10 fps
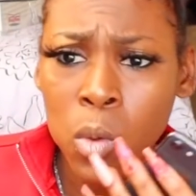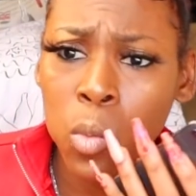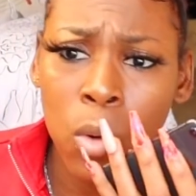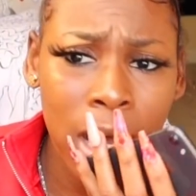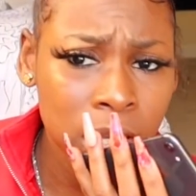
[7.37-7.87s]

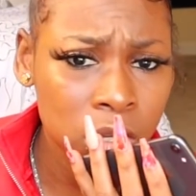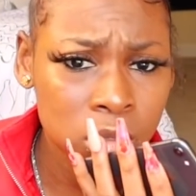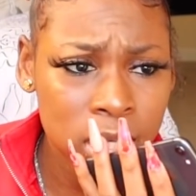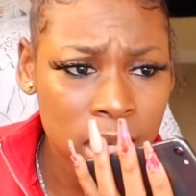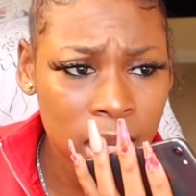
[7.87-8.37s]
Why you
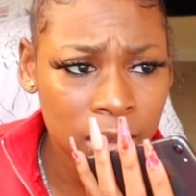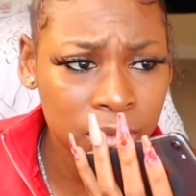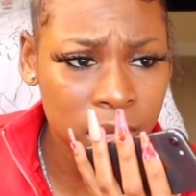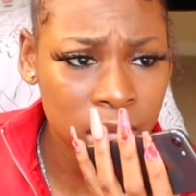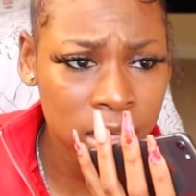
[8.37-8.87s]
don't take care of
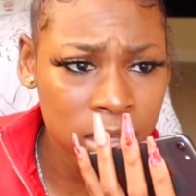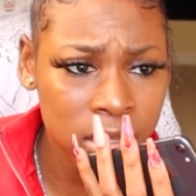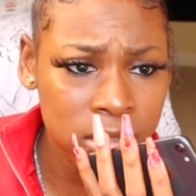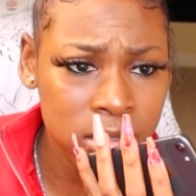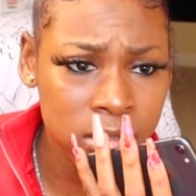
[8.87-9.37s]
your
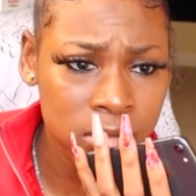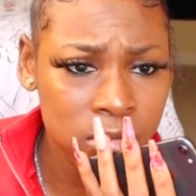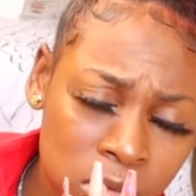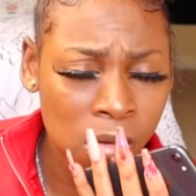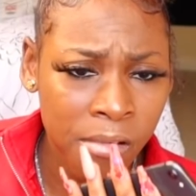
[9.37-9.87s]
kids?
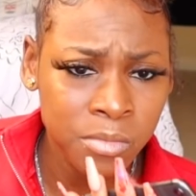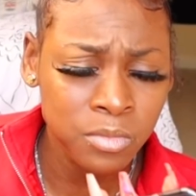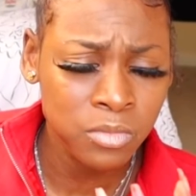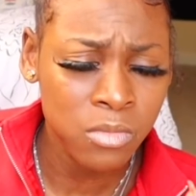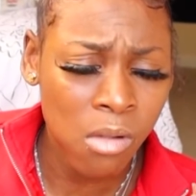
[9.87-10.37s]

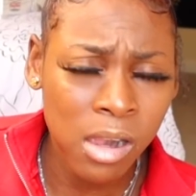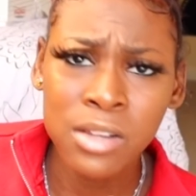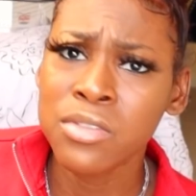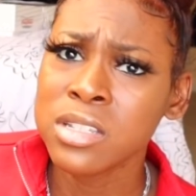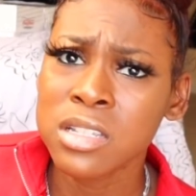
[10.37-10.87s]

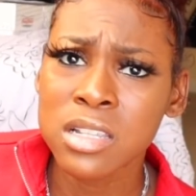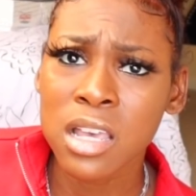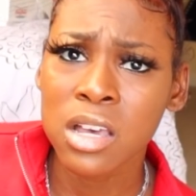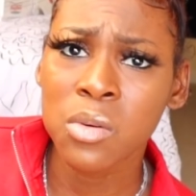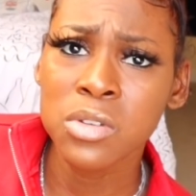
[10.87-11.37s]
You rich as
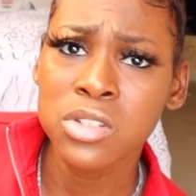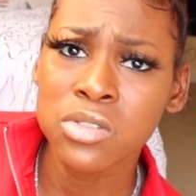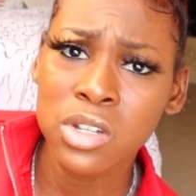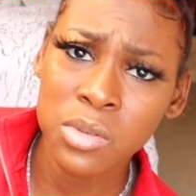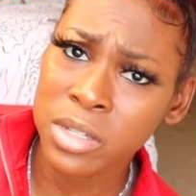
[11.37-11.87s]
hell. What you
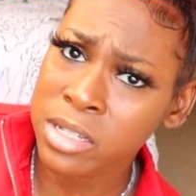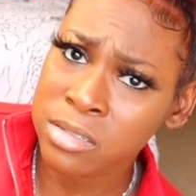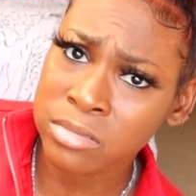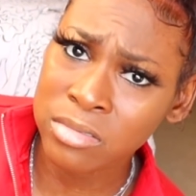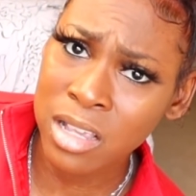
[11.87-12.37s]

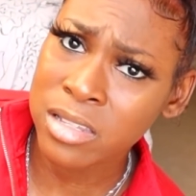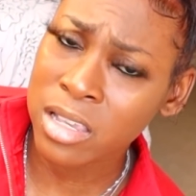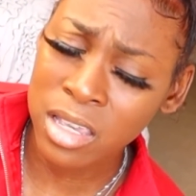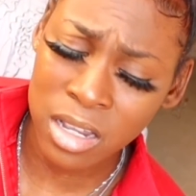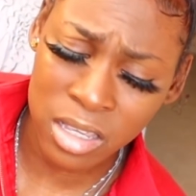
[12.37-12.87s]
doing? Not
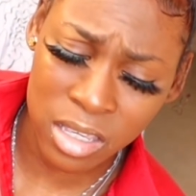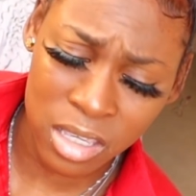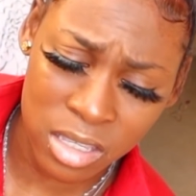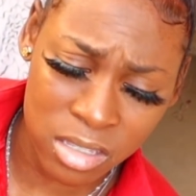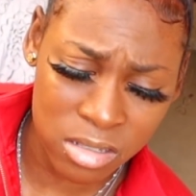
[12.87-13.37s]
taking care of your
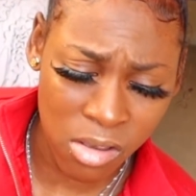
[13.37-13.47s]
kids?